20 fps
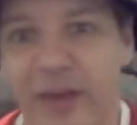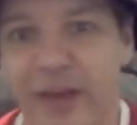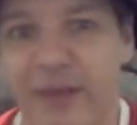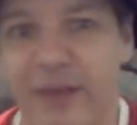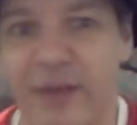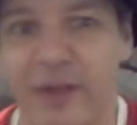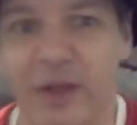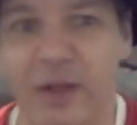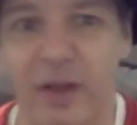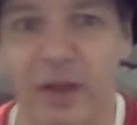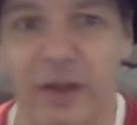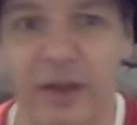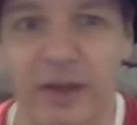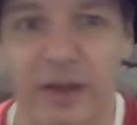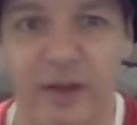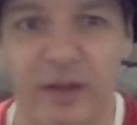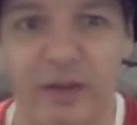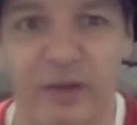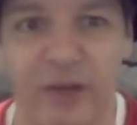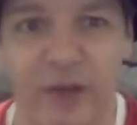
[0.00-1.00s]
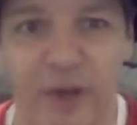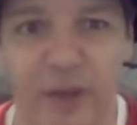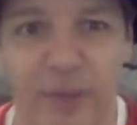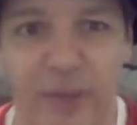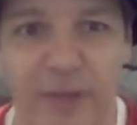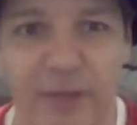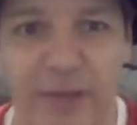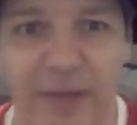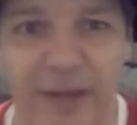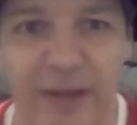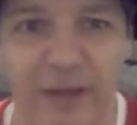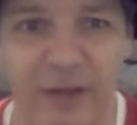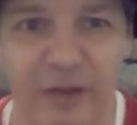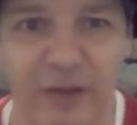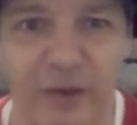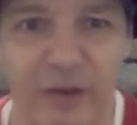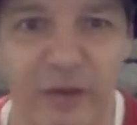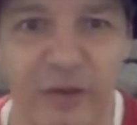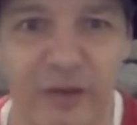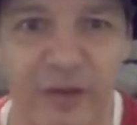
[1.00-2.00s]
in the live chat, I believe
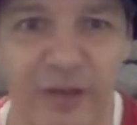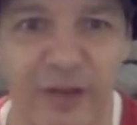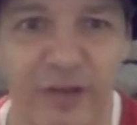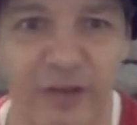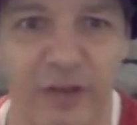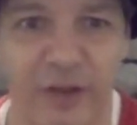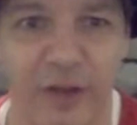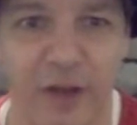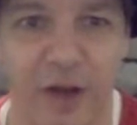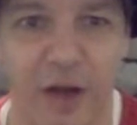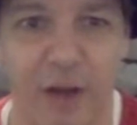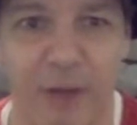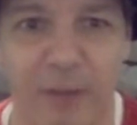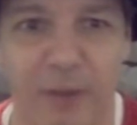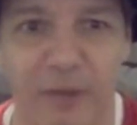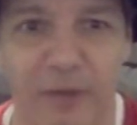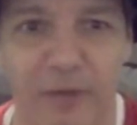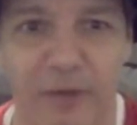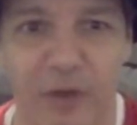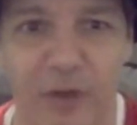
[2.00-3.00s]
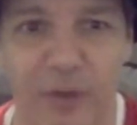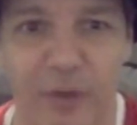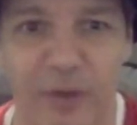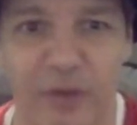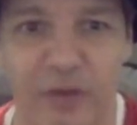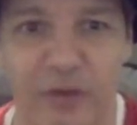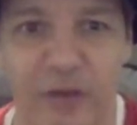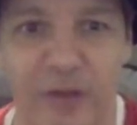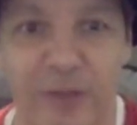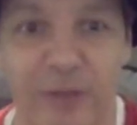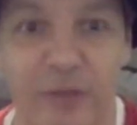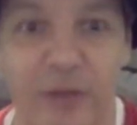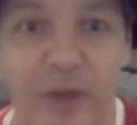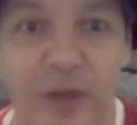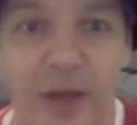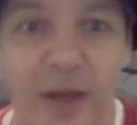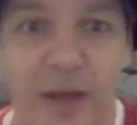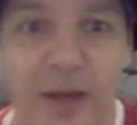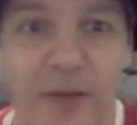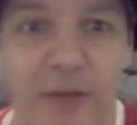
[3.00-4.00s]
Saracens and Exeter are by far the best teams,
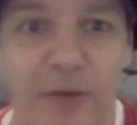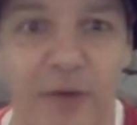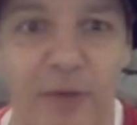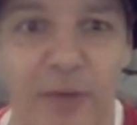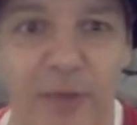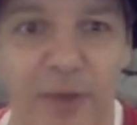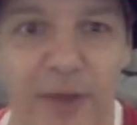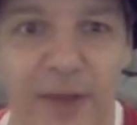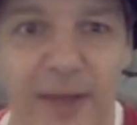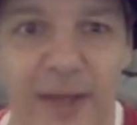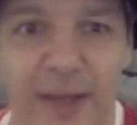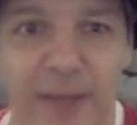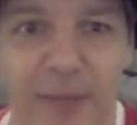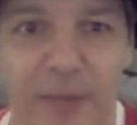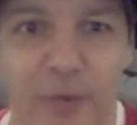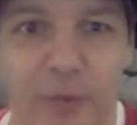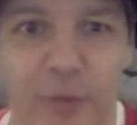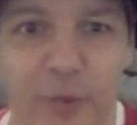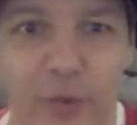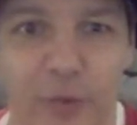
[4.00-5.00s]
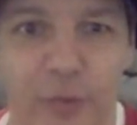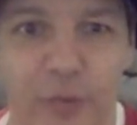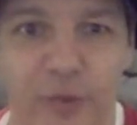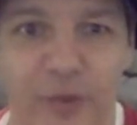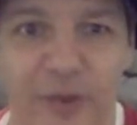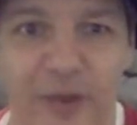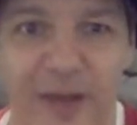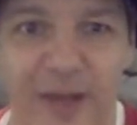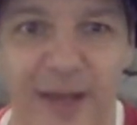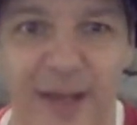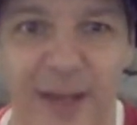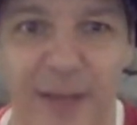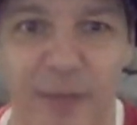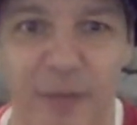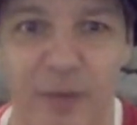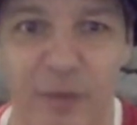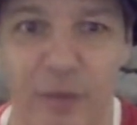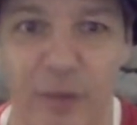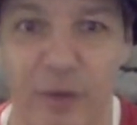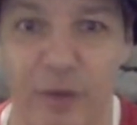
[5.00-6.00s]
followed by a gap to Wasps and then a gap
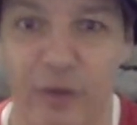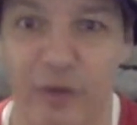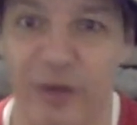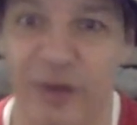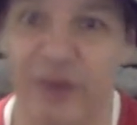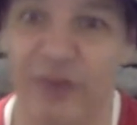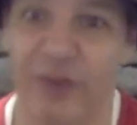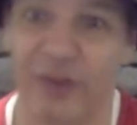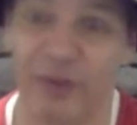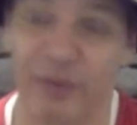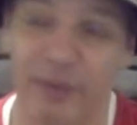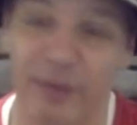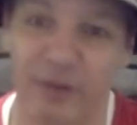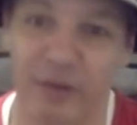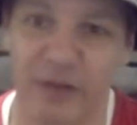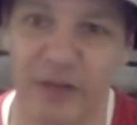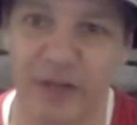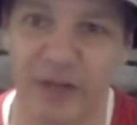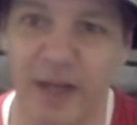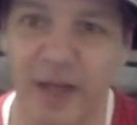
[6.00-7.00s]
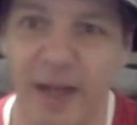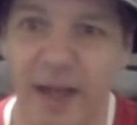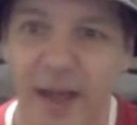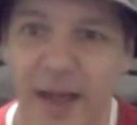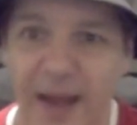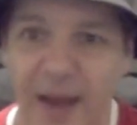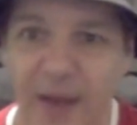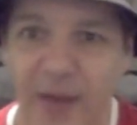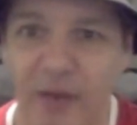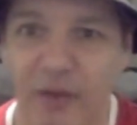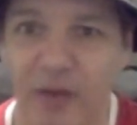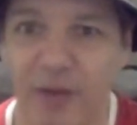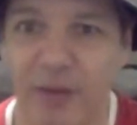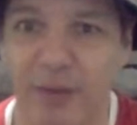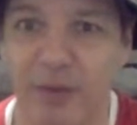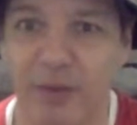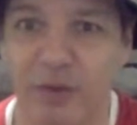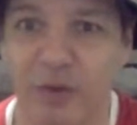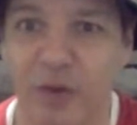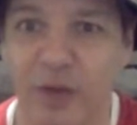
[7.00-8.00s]
to everyone else. And yes, that's basically how the
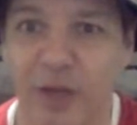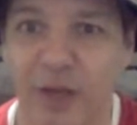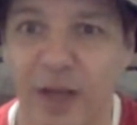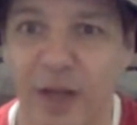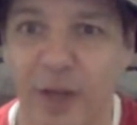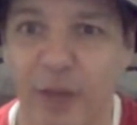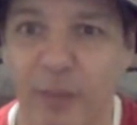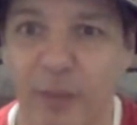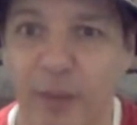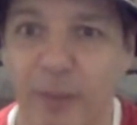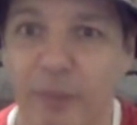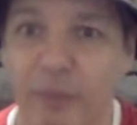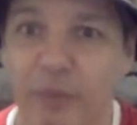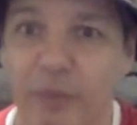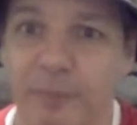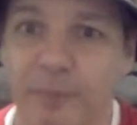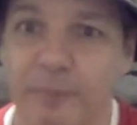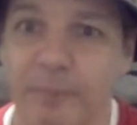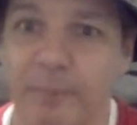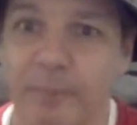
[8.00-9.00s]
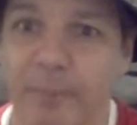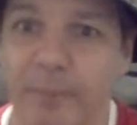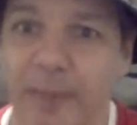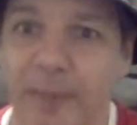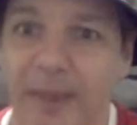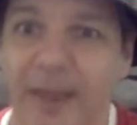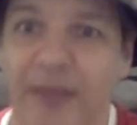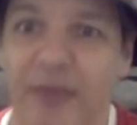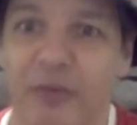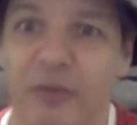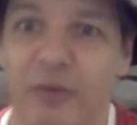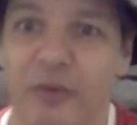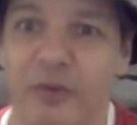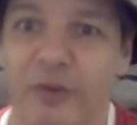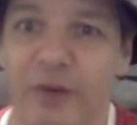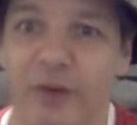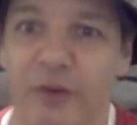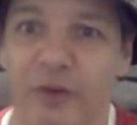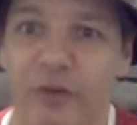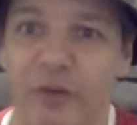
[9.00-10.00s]
table is looking at the moment. Exeter and
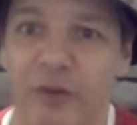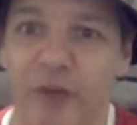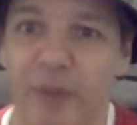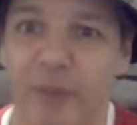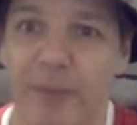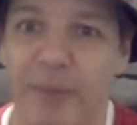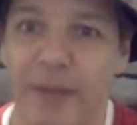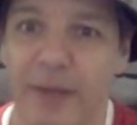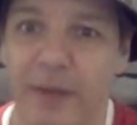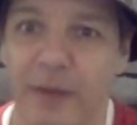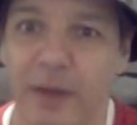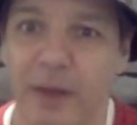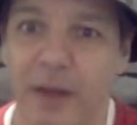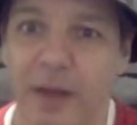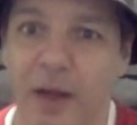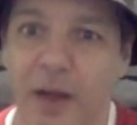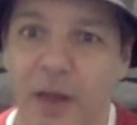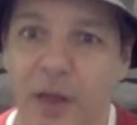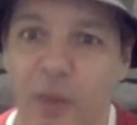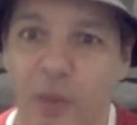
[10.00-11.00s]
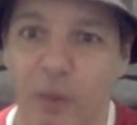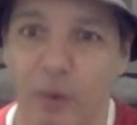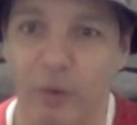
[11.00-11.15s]
Saracens unbeaten. The